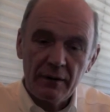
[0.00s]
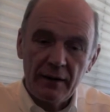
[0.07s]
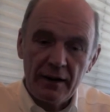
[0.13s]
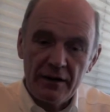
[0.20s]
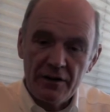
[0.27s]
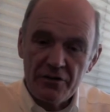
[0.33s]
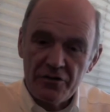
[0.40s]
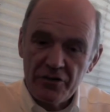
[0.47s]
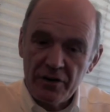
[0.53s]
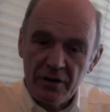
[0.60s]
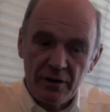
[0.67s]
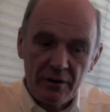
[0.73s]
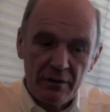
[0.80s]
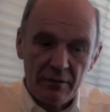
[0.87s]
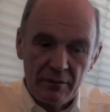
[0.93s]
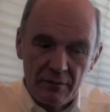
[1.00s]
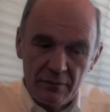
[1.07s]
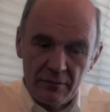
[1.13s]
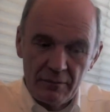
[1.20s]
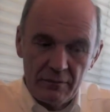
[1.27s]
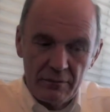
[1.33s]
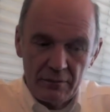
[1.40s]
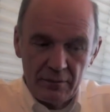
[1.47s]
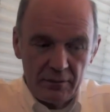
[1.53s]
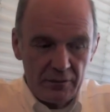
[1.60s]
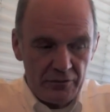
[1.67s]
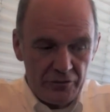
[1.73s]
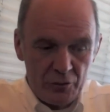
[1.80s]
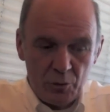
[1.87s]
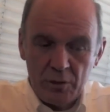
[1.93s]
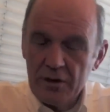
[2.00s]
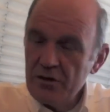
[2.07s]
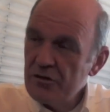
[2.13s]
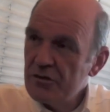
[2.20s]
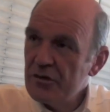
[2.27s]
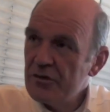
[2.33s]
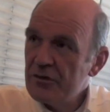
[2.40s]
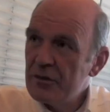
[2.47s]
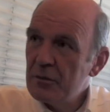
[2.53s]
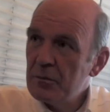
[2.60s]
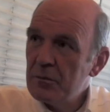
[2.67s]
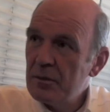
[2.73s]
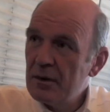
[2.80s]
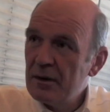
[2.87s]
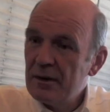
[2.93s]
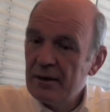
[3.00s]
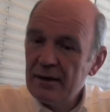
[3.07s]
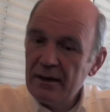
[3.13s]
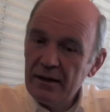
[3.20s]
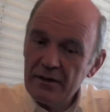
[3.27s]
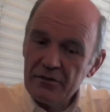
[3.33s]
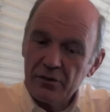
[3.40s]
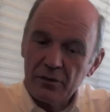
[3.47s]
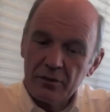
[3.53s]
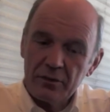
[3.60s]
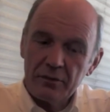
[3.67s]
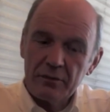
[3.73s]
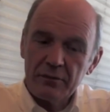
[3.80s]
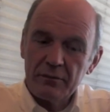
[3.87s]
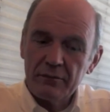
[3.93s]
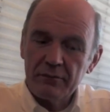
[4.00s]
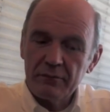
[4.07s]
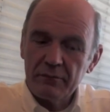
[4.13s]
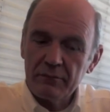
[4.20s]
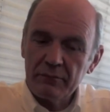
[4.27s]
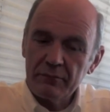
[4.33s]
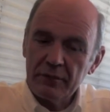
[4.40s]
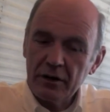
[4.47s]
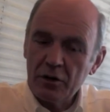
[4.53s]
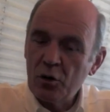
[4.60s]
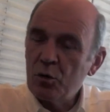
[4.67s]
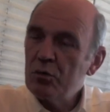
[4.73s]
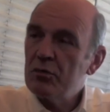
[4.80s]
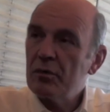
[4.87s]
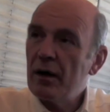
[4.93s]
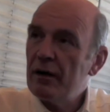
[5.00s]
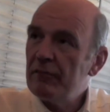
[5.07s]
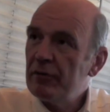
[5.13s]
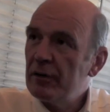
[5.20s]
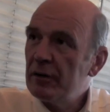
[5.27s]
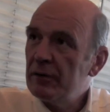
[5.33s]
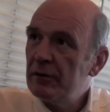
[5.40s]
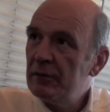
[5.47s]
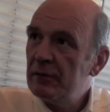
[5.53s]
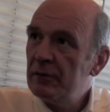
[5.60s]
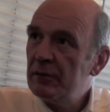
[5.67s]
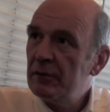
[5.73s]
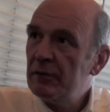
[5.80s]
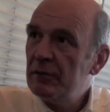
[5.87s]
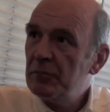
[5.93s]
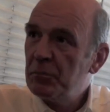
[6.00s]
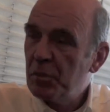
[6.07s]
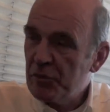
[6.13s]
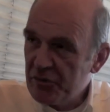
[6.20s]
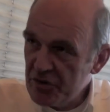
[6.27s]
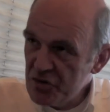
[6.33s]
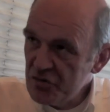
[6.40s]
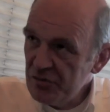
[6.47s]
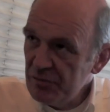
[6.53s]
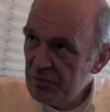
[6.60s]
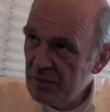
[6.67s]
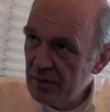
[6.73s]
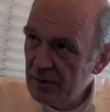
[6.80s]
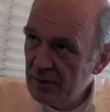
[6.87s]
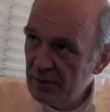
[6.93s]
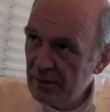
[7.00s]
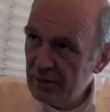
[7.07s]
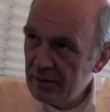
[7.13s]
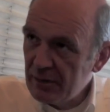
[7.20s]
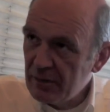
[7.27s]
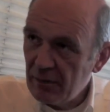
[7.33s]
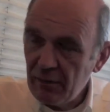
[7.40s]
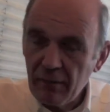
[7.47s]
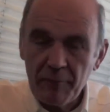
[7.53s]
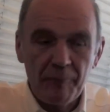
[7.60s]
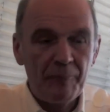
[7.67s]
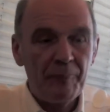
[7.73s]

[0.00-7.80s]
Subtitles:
energy storage system is on the co-driver position in the car.